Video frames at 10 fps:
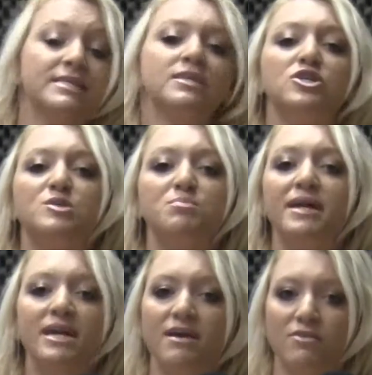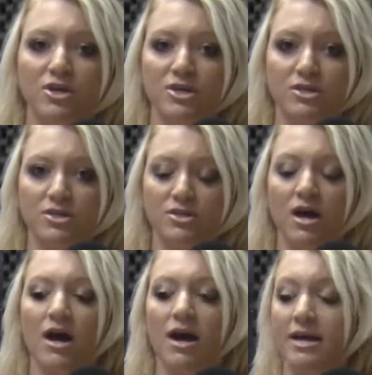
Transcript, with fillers: and there's plenty other uh,